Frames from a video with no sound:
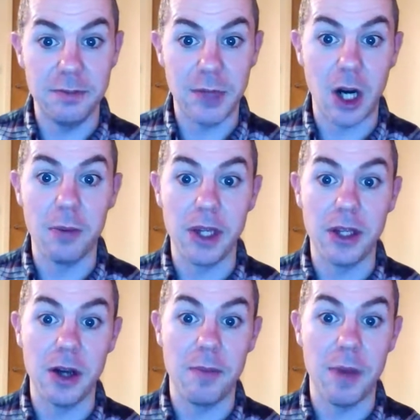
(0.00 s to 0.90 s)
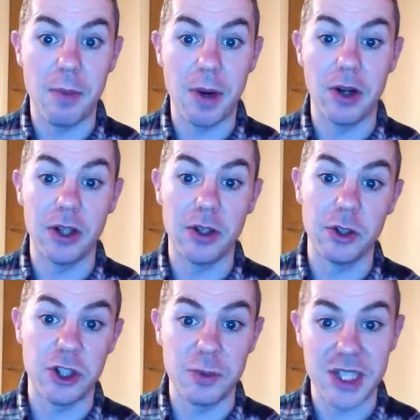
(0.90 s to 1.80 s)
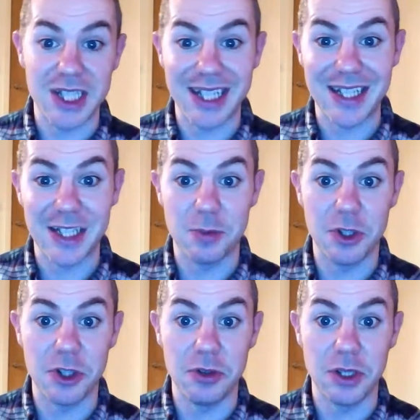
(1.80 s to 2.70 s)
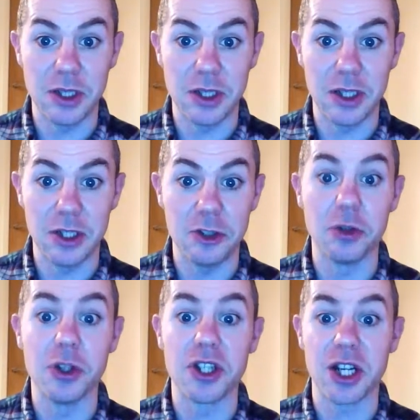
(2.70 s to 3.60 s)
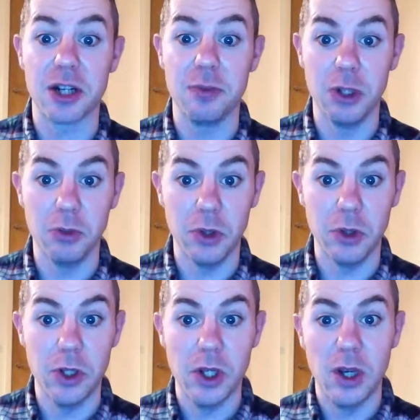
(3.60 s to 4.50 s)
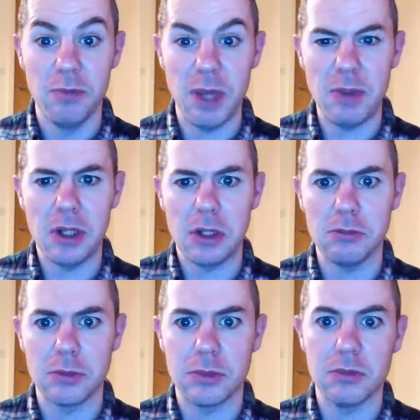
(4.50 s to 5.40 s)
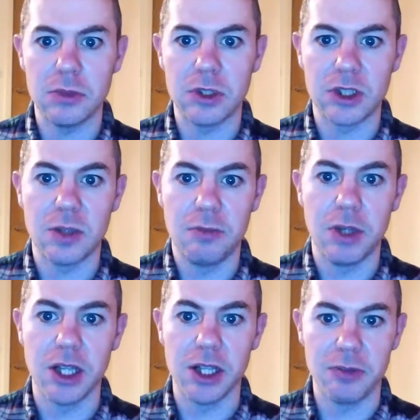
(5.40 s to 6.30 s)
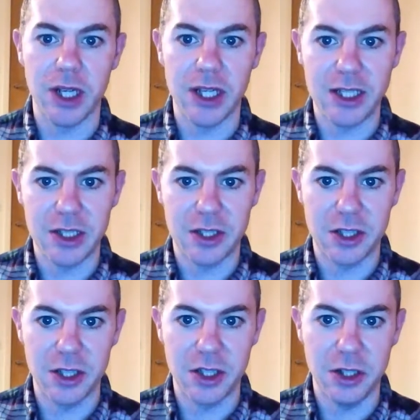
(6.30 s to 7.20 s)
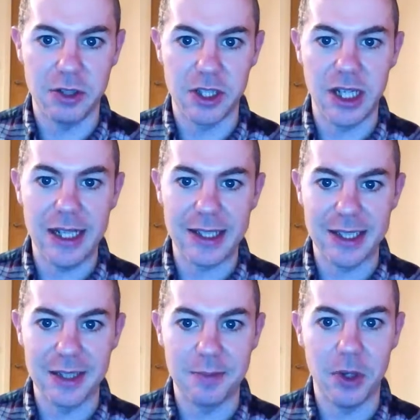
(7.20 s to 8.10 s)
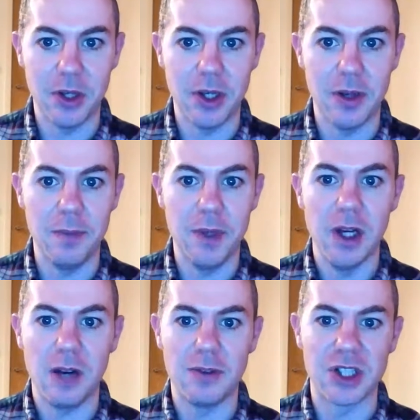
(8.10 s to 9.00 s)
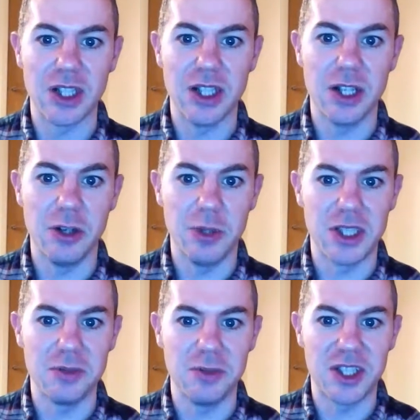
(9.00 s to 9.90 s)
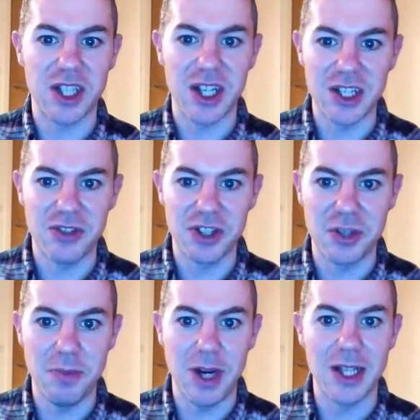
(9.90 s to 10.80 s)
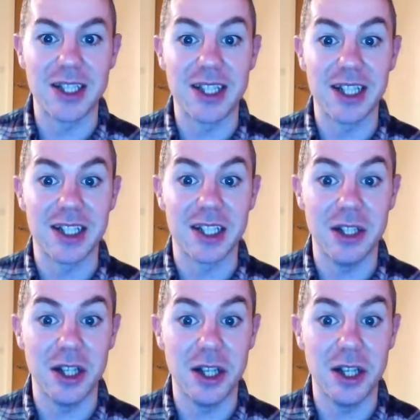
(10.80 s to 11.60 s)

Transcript: army apparently, or the German scientists were doing during the Second World War. Maybe not completely related to to the Nazis, but obviously with science fiction minds, things can